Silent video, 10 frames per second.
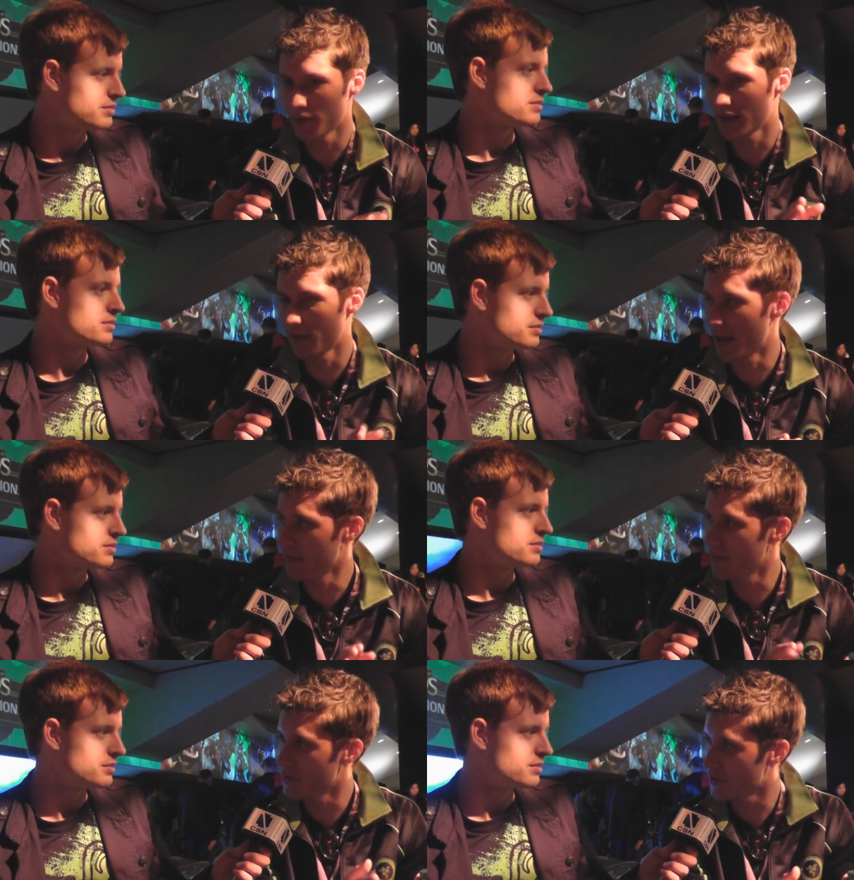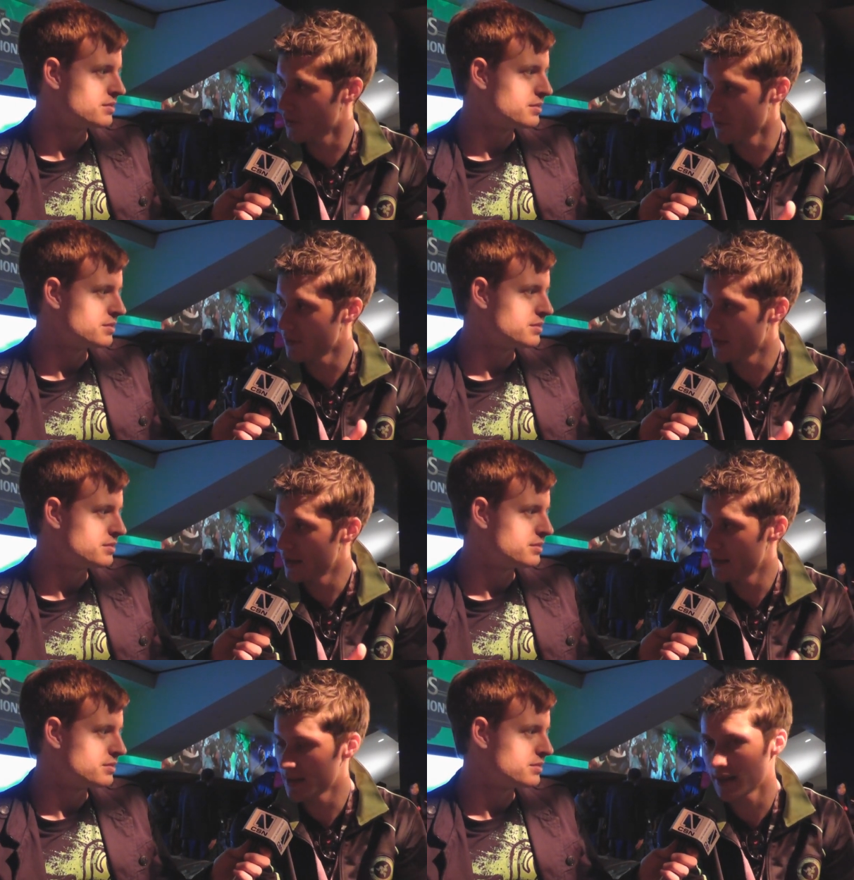Speaker 1: always going to get into your groove
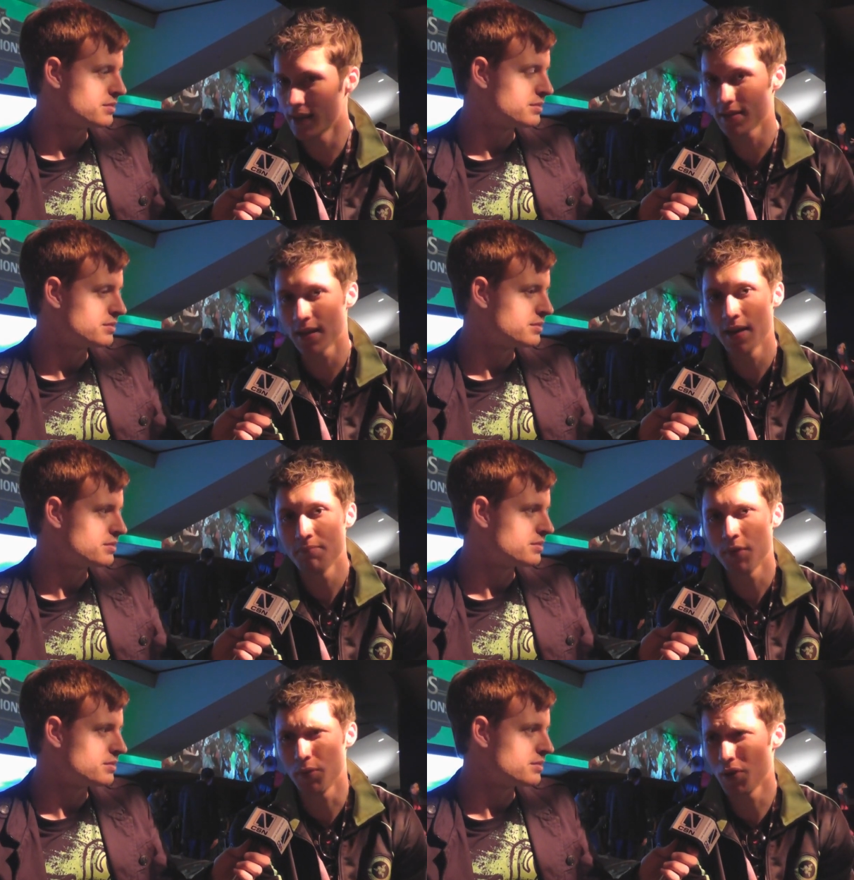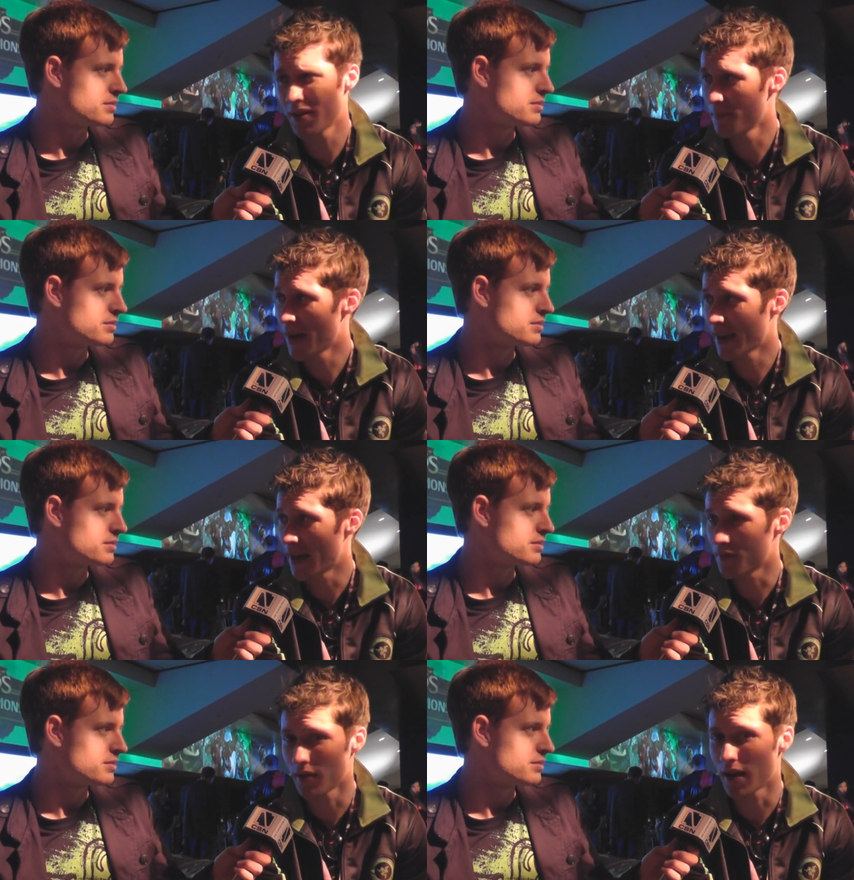in a sense. But when you come
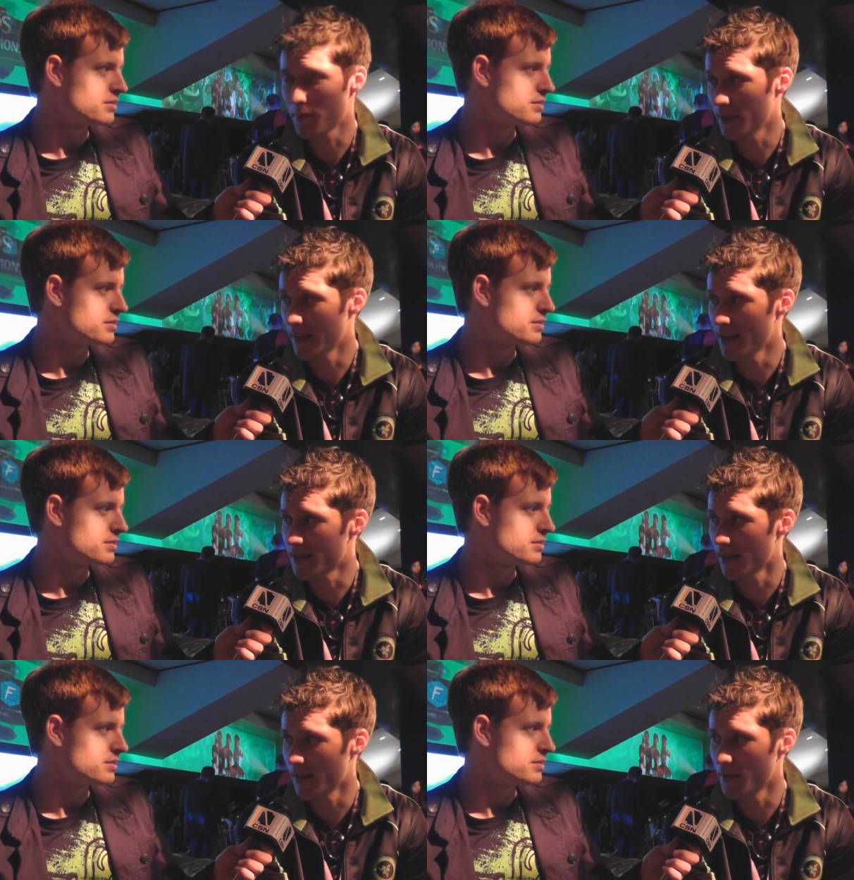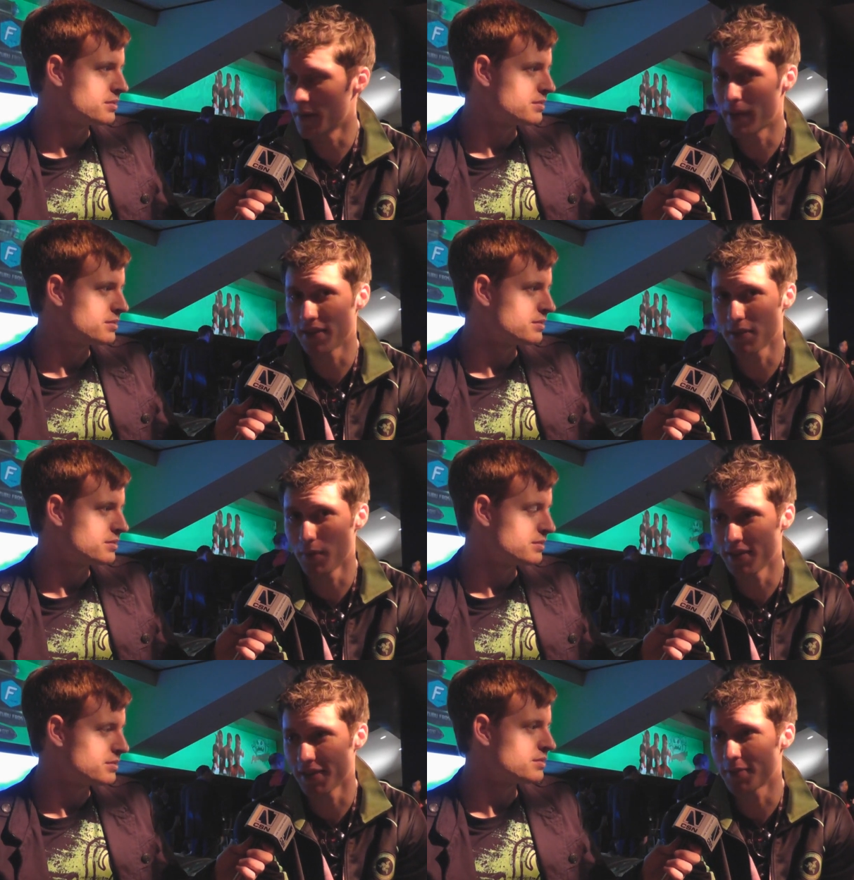back after a couple of days and go in a
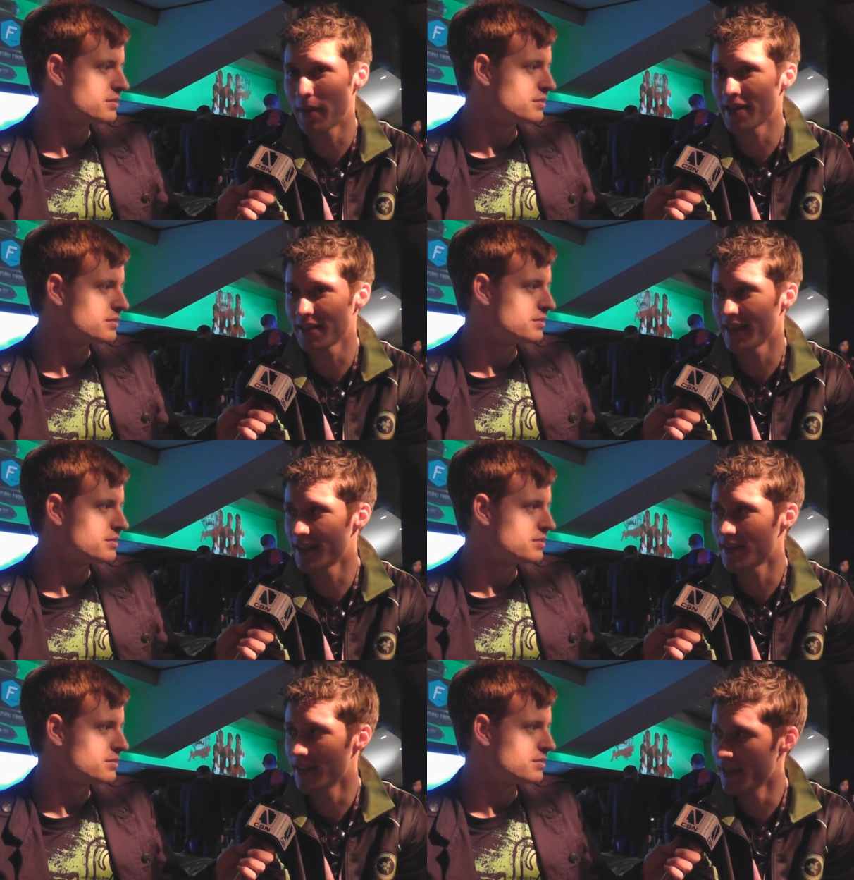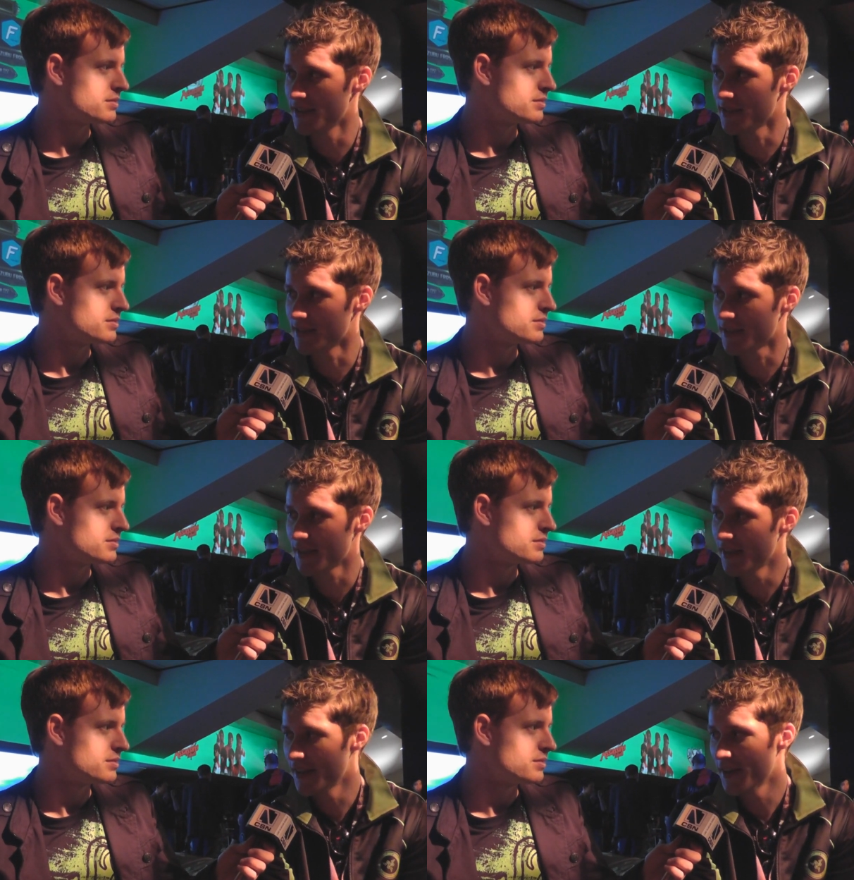best of ones, especially against the
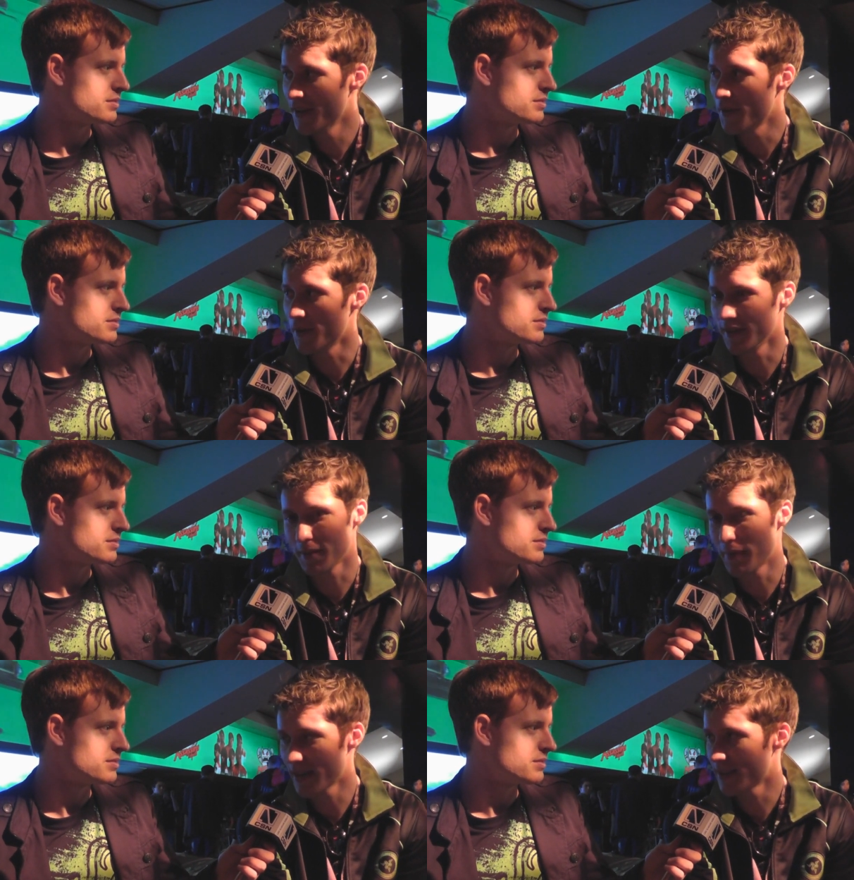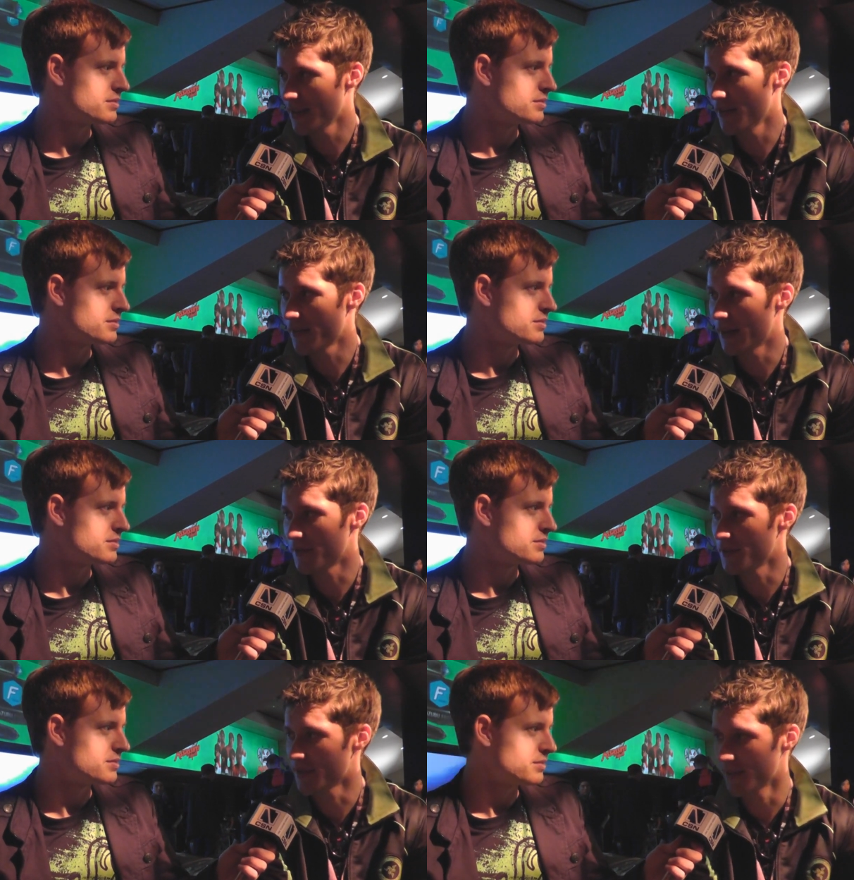Asians, who are like the biggest theory
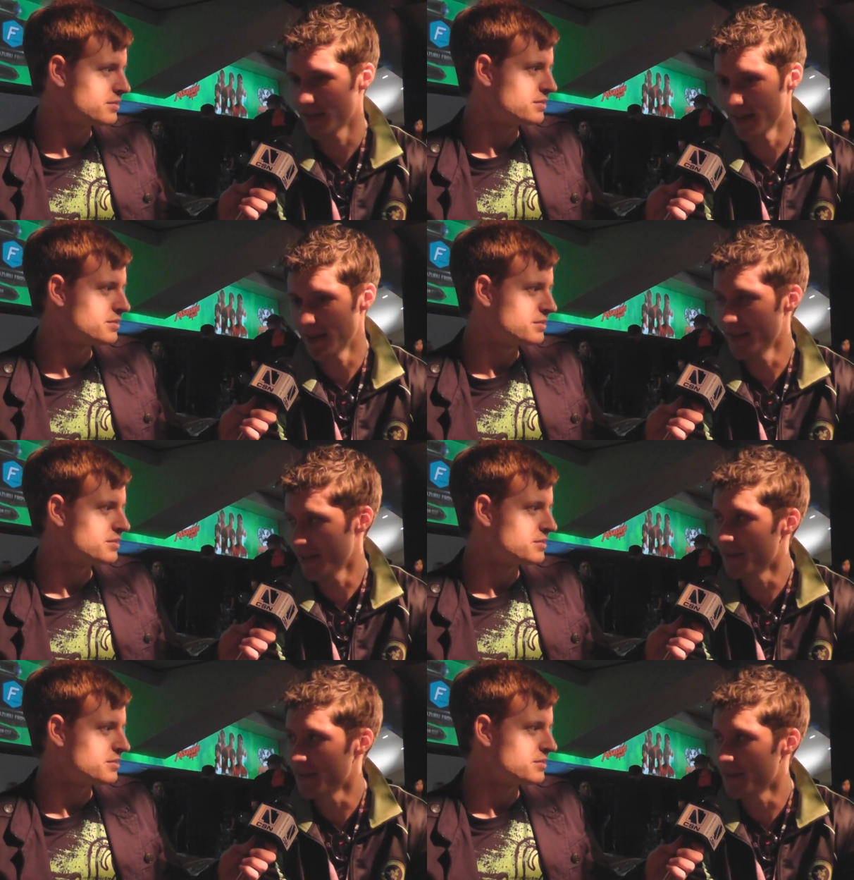crafters in the